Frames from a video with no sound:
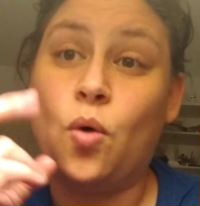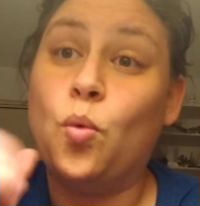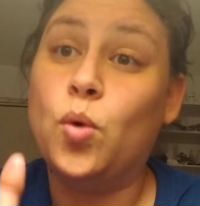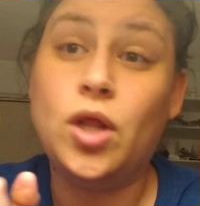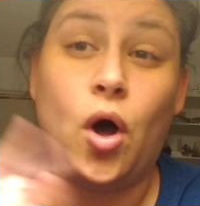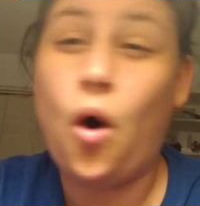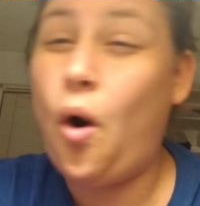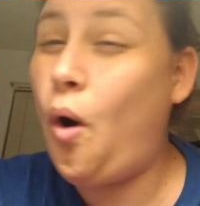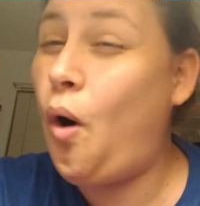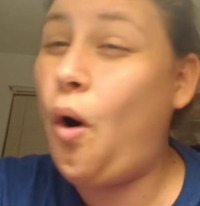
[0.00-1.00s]
will
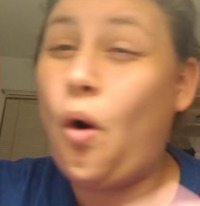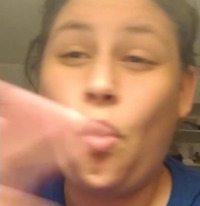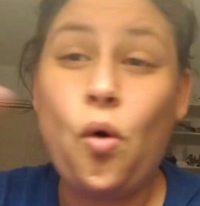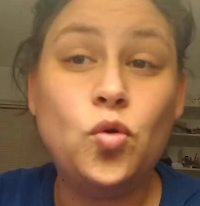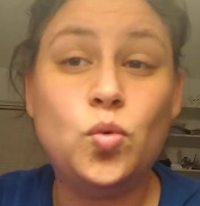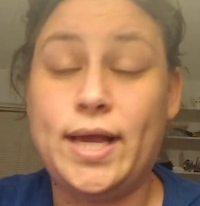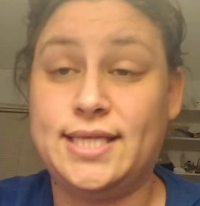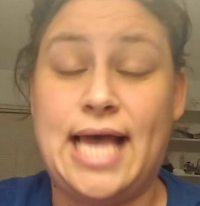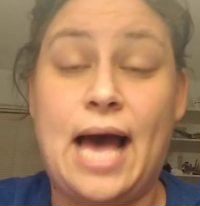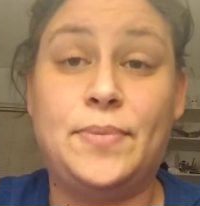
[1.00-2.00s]

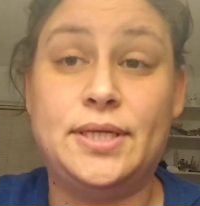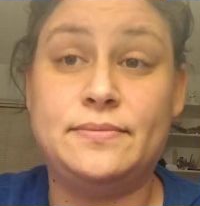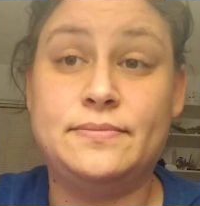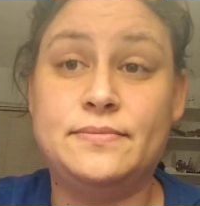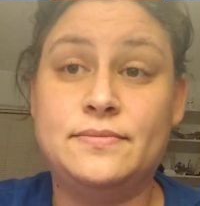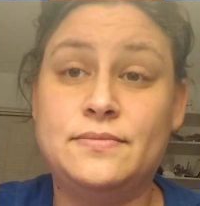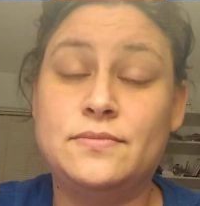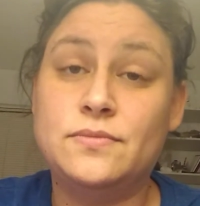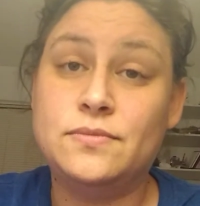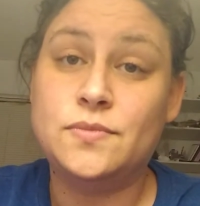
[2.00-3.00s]
always happen
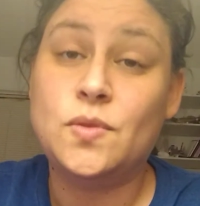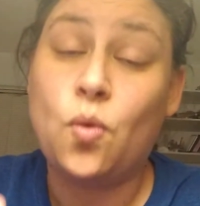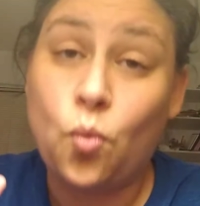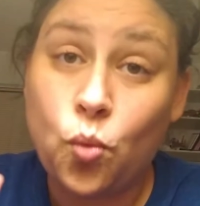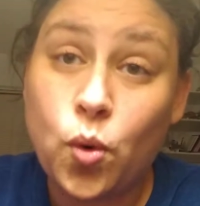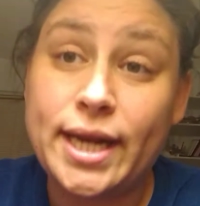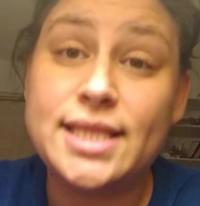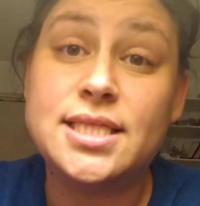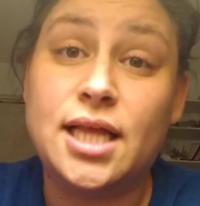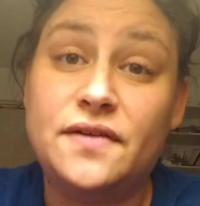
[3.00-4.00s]
when
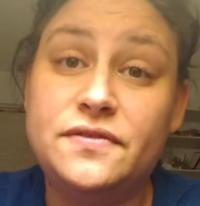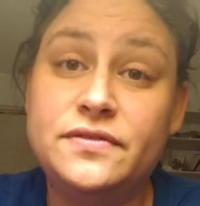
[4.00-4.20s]
it's love.